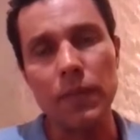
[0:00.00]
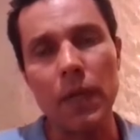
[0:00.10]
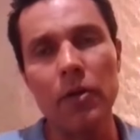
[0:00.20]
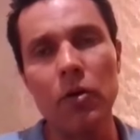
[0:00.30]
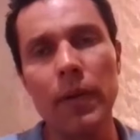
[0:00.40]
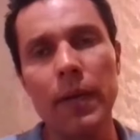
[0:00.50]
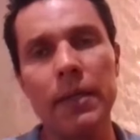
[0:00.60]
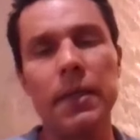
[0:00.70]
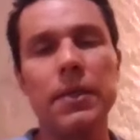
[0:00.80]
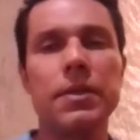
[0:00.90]
I know my
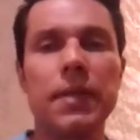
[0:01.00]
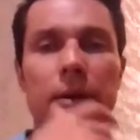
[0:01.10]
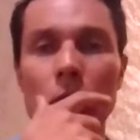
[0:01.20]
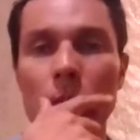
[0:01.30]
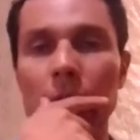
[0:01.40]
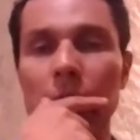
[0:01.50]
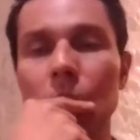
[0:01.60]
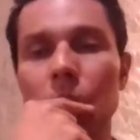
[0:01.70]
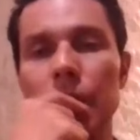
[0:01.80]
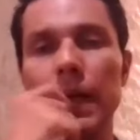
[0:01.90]
intention, I know my
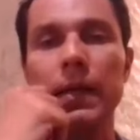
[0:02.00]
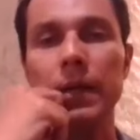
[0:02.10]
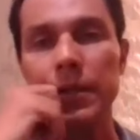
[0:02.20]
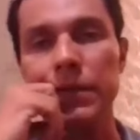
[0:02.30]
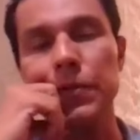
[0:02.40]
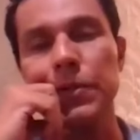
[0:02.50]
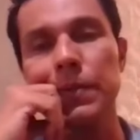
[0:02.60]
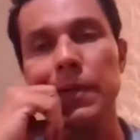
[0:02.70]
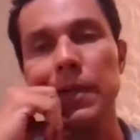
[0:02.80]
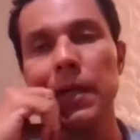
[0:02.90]
truth, and it is
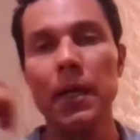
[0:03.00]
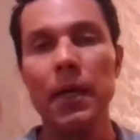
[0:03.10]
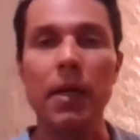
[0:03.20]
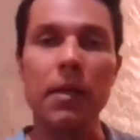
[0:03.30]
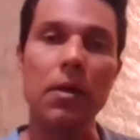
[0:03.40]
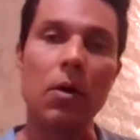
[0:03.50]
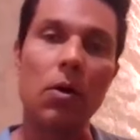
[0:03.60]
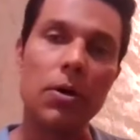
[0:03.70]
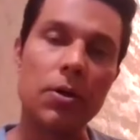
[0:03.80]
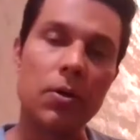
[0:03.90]
visible in the
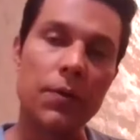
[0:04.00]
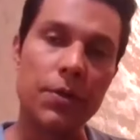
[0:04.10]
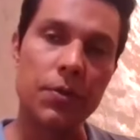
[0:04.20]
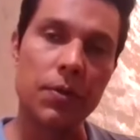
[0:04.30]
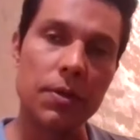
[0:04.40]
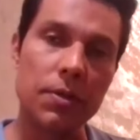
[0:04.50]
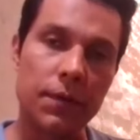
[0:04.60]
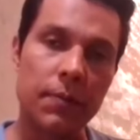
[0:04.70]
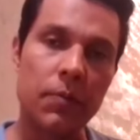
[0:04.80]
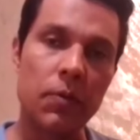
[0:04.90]
audio visuals of
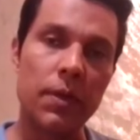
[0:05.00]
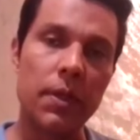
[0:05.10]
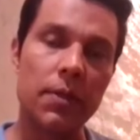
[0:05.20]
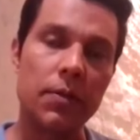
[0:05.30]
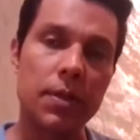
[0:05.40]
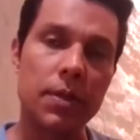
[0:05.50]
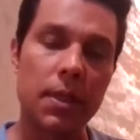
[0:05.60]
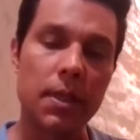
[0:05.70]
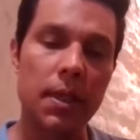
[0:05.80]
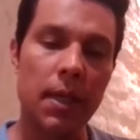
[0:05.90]
the movie that you see.